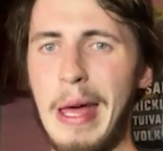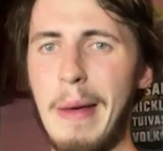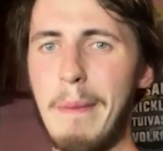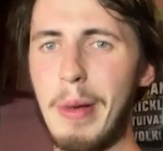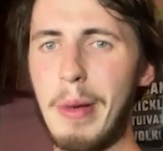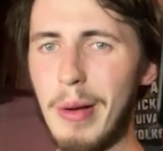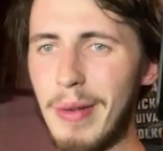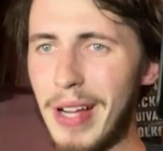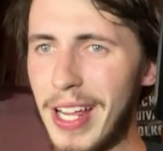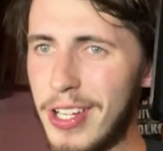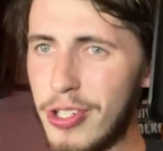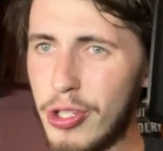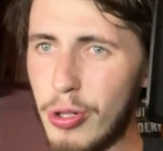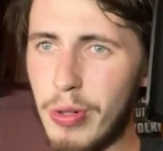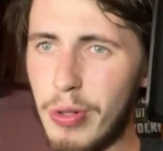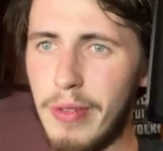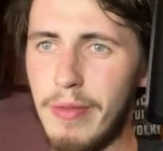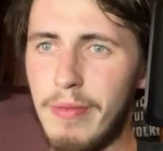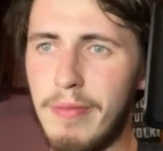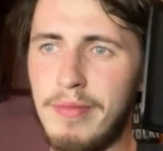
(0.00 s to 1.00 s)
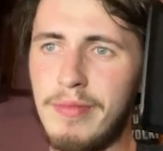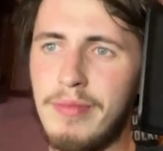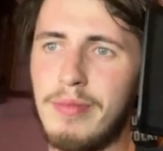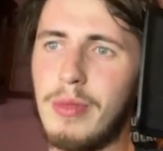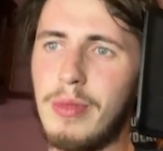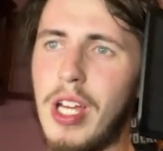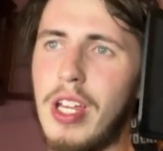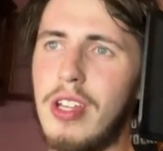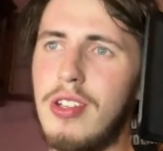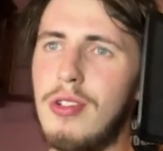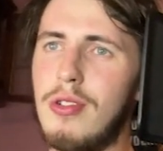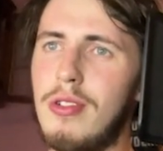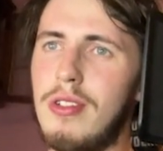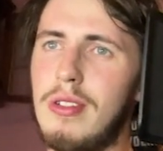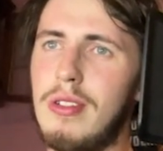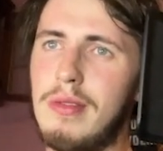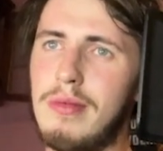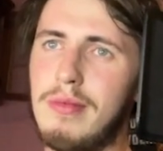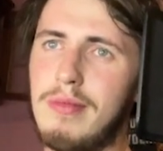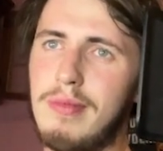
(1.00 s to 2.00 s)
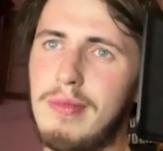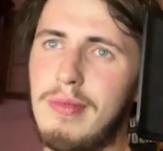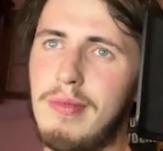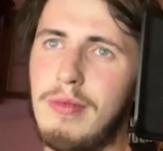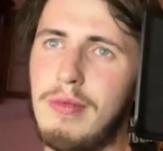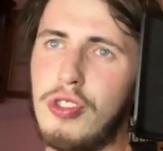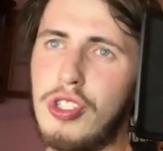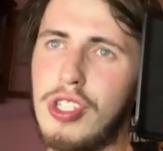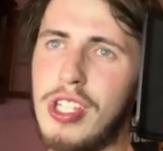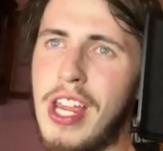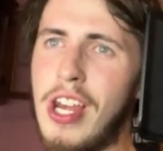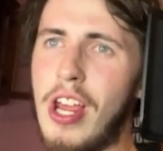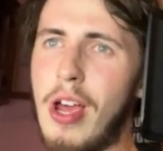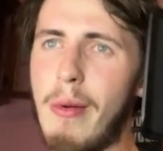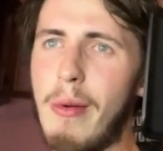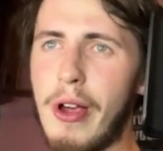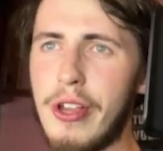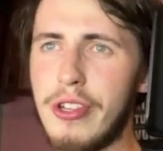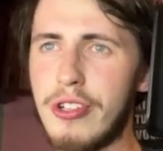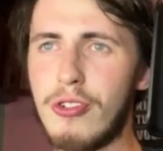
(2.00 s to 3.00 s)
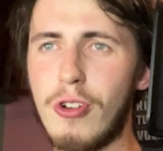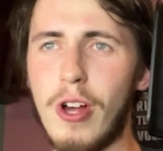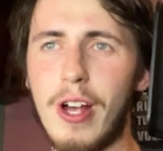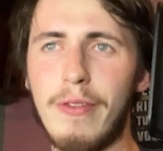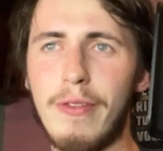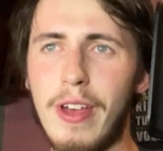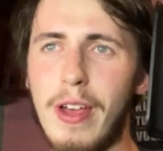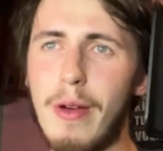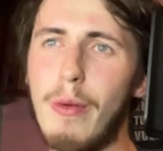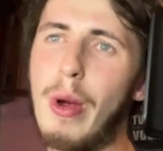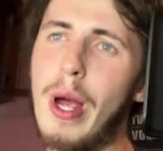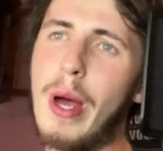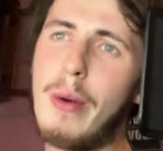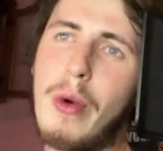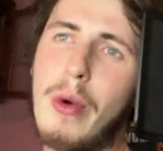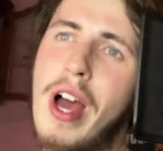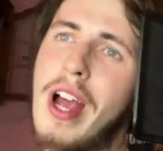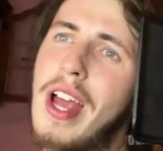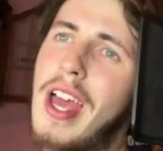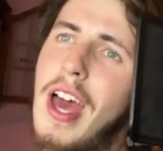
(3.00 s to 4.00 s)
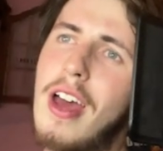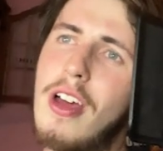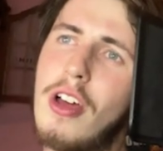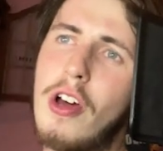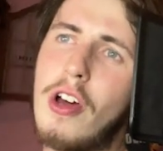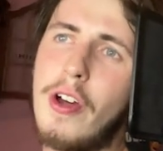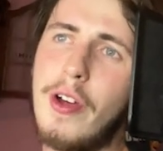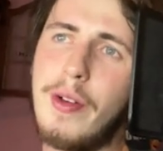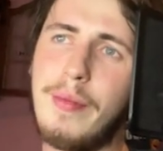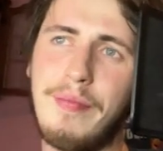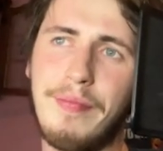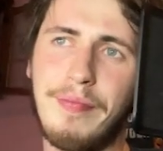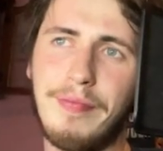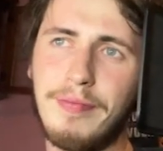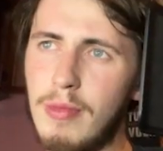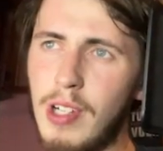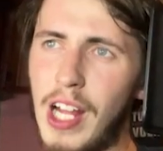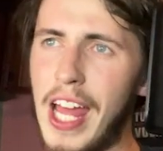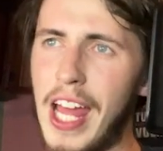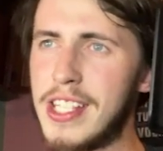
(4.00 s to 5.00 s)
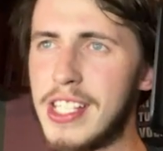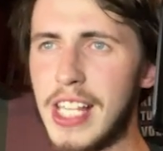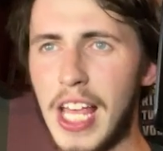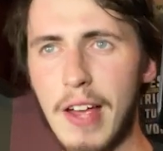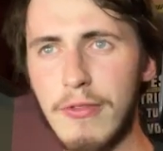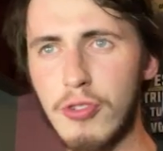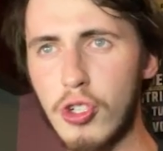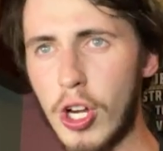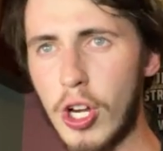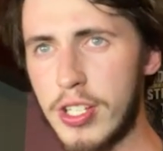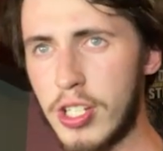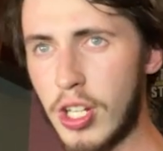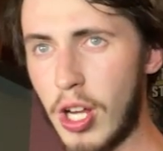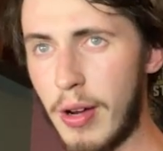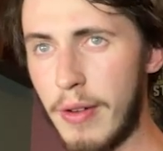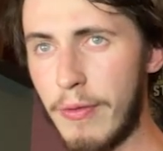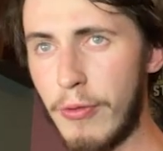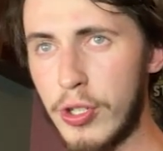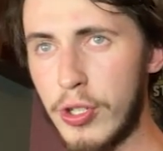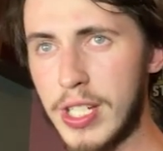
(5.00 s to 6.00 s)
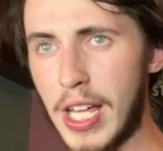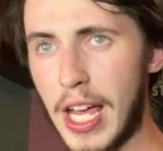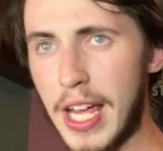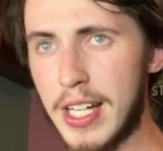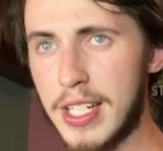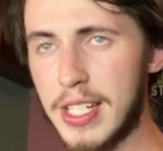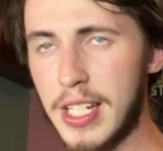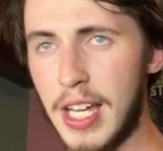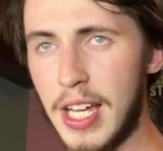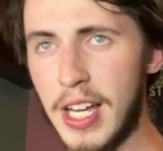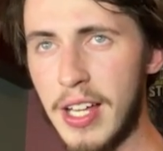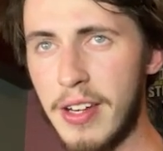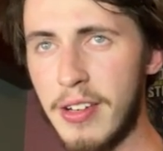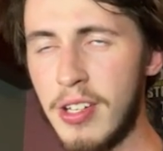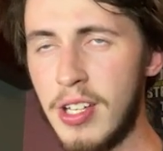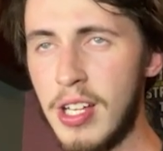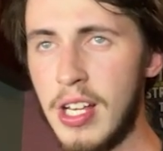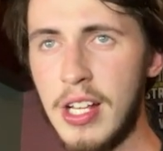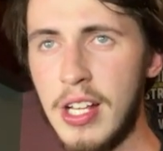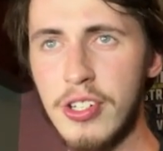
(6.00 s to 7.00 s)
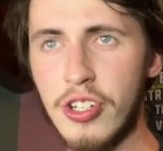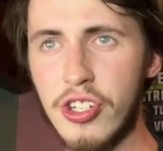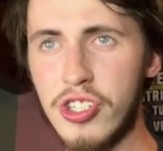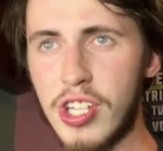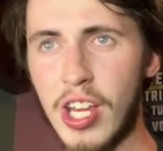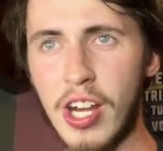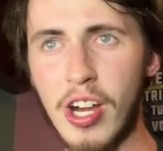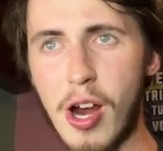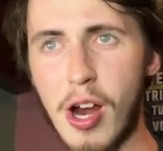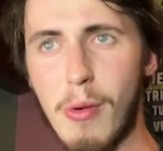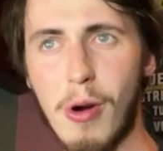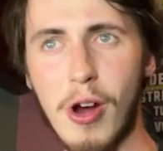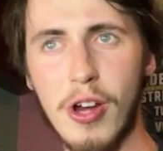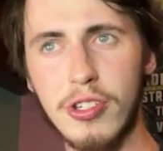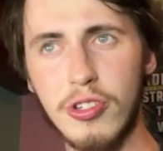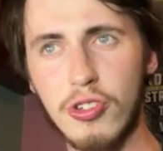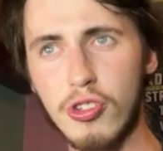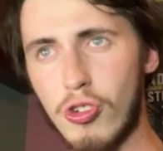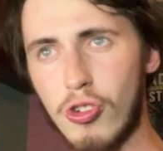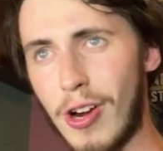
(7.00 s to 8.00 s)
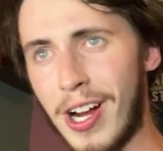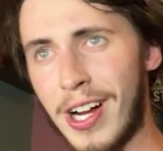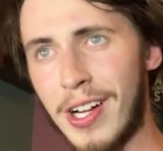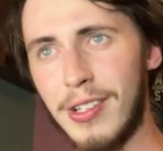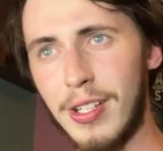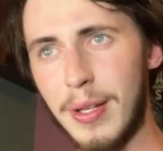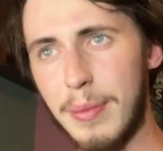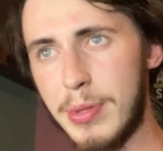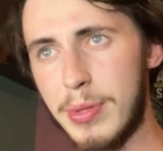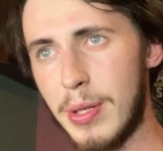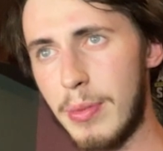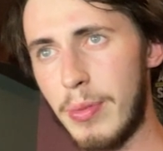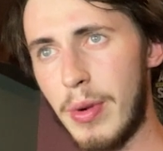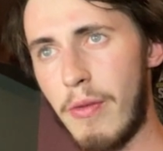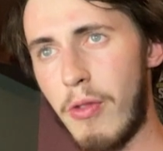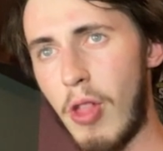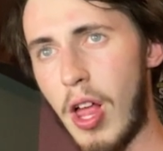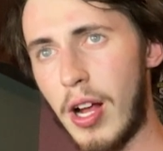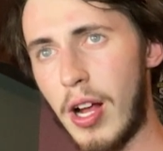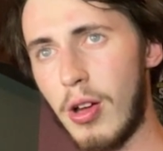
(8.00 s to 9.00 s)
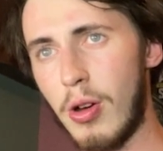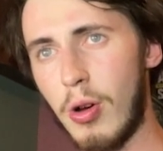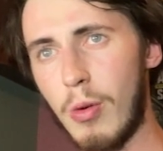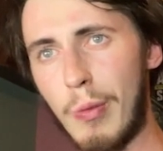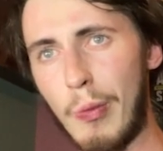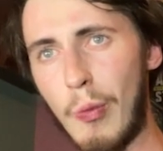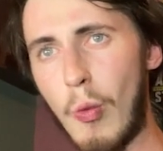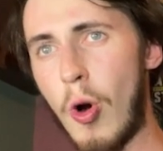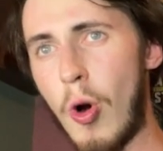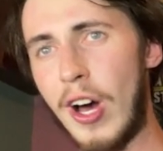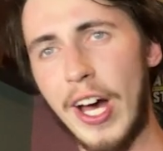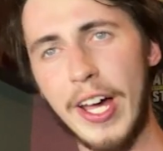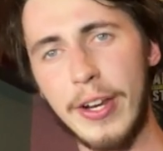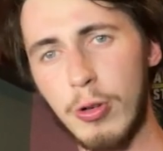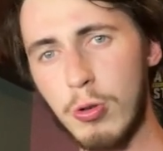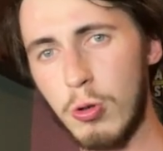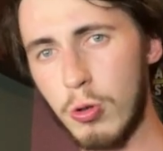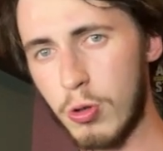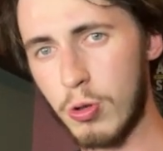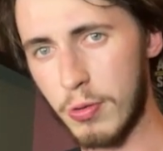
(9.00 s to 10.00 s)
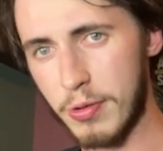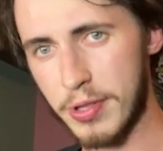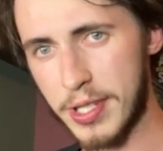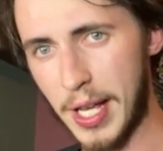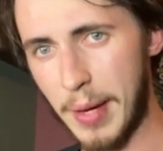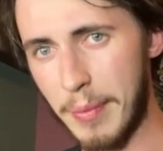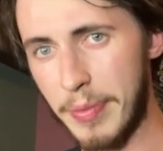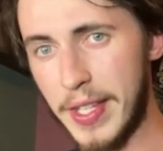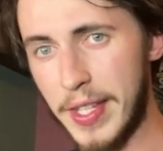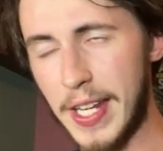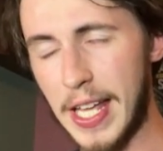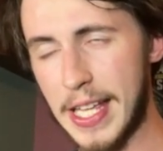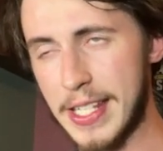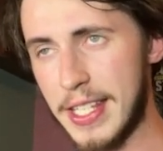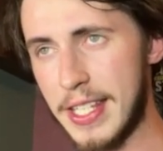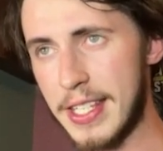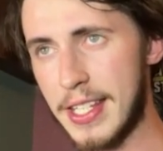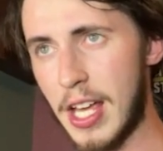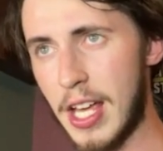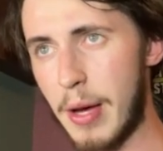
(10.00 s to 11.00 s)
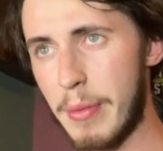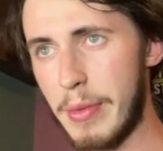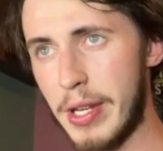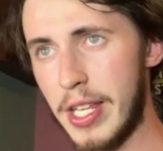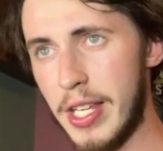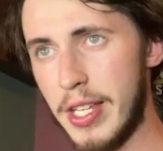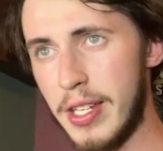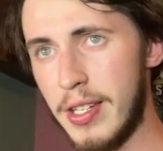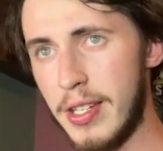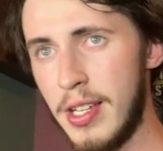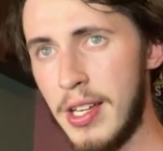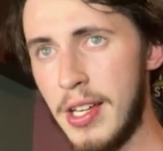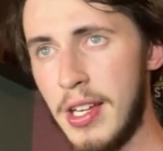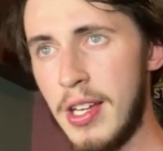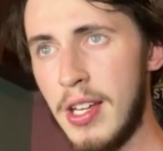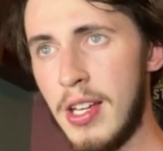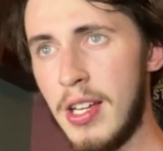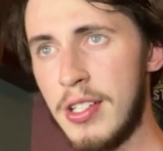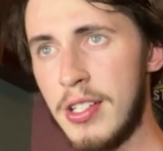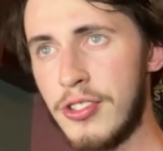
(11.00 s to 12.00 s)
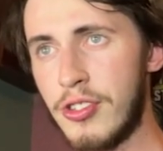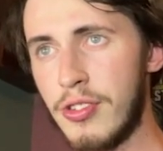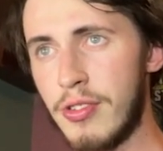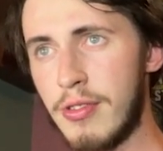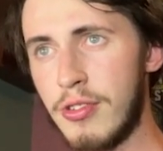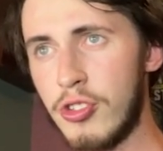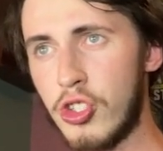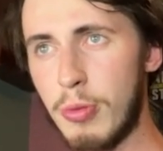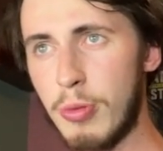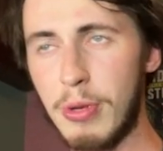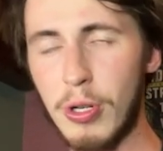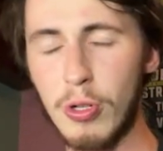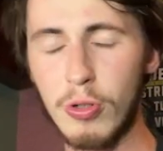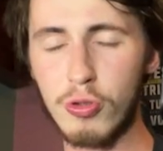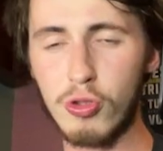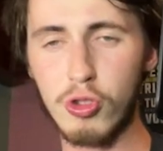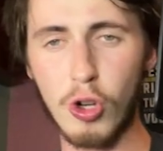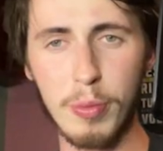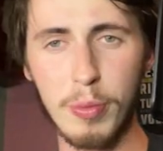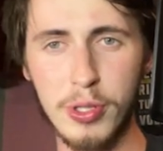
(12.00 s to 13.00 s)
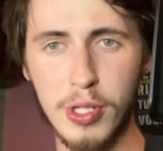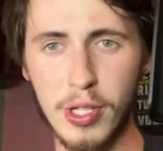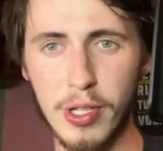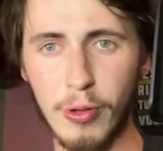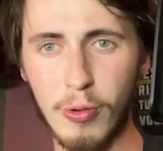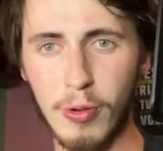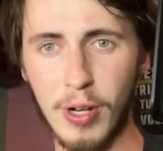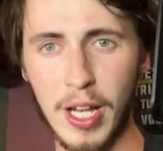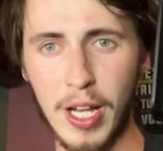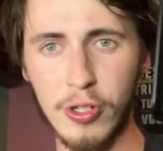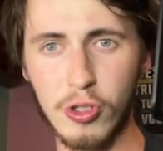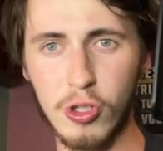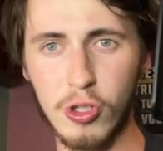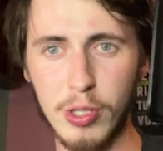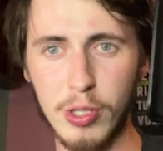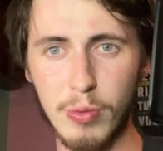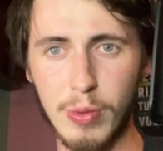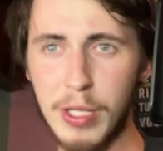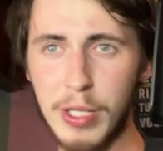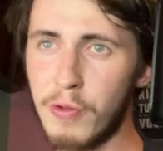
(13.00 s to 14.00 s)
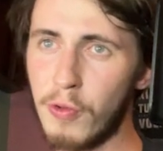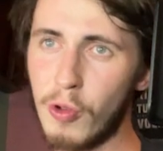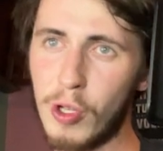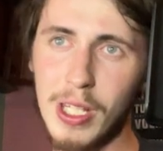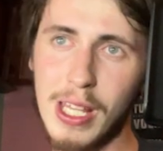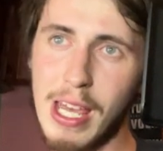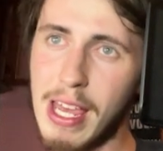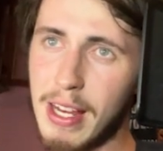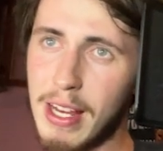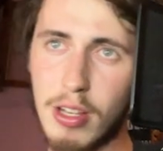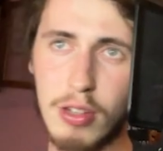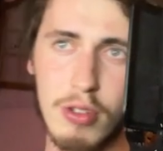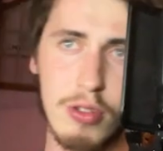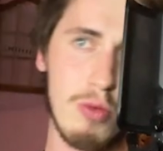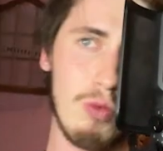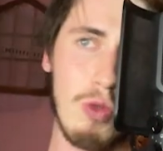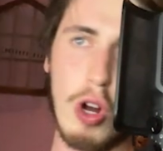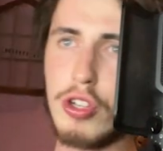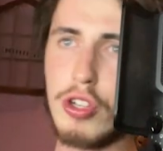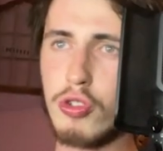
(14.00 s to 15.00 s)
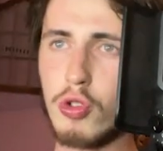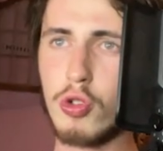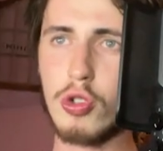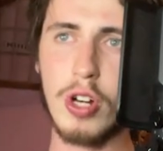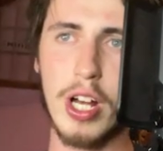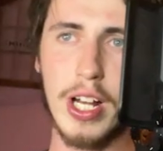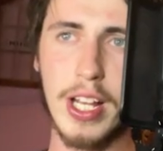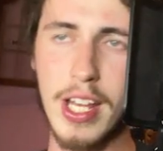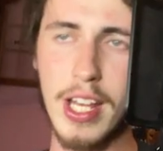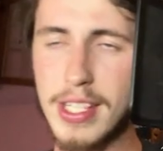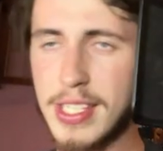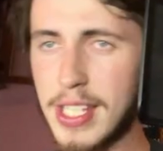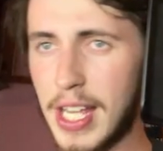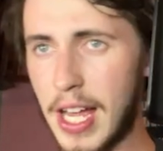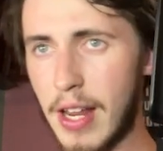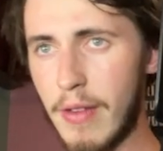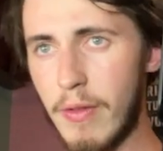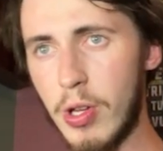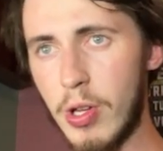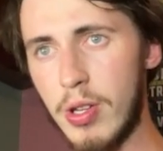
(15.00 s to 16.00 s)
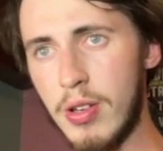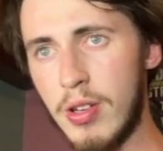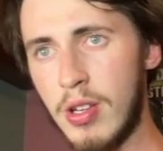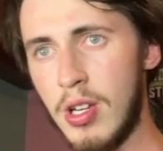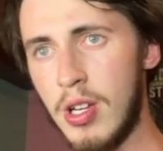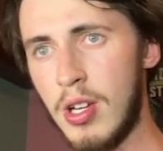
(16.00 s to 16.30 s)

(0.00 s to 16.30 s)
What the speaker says: But I'm going to do it. Jairzinho Rozenstruik via round 1 KO. Gaziev tries to go in for a takedown. Jairzinho Rozenstruik clips him with like a wide hook or something as he's coming in. Shamil drops to the ground, to reach for a leg. Rozenstruik gets out of it.